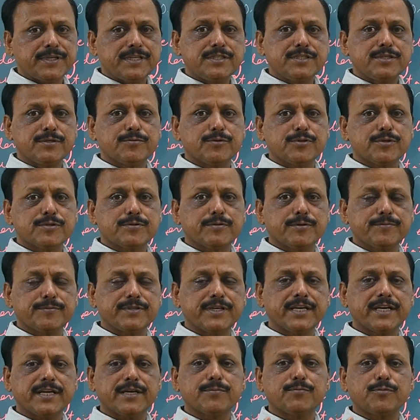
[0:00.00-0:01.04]
In gymnosperm,
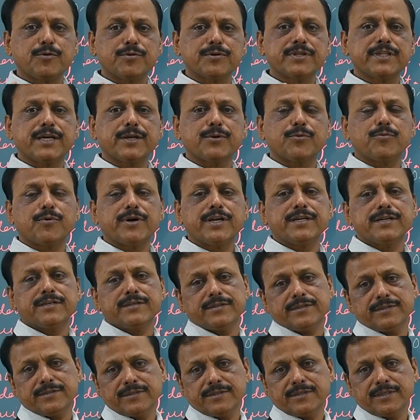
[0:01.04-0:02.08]
there are more than one
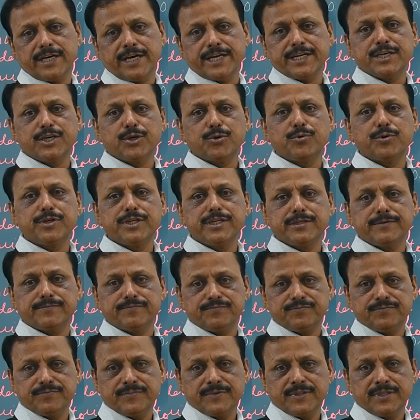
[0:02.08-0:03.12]
archegonium
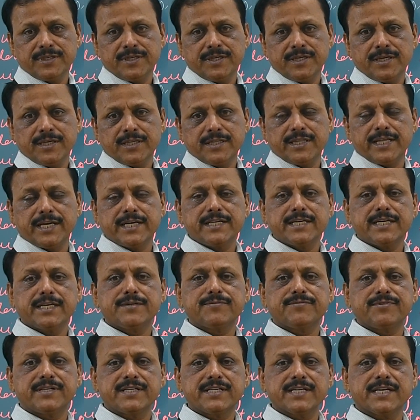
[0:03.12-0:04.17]
that get
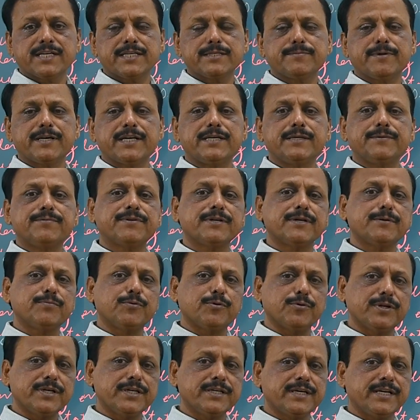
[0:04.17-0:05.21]
fertilized by different
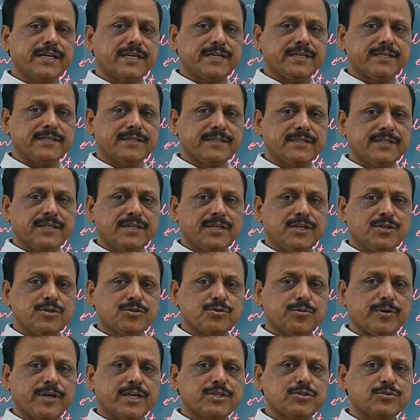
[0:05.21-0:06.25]
pollen grain
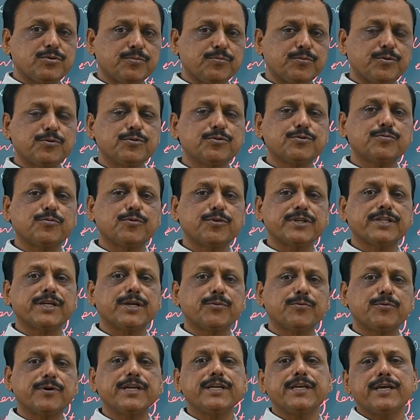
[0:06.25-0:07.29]
so as to produce more
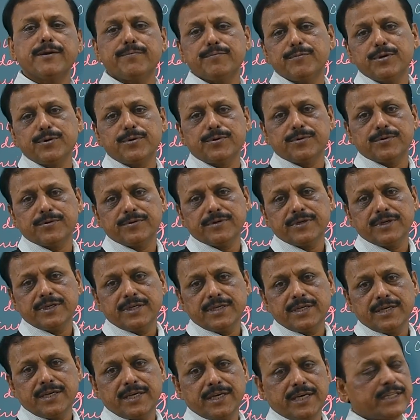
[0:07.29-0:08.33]
than one embryo,
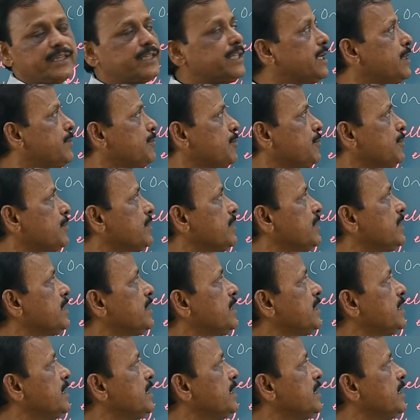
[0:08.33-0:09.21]
and therefore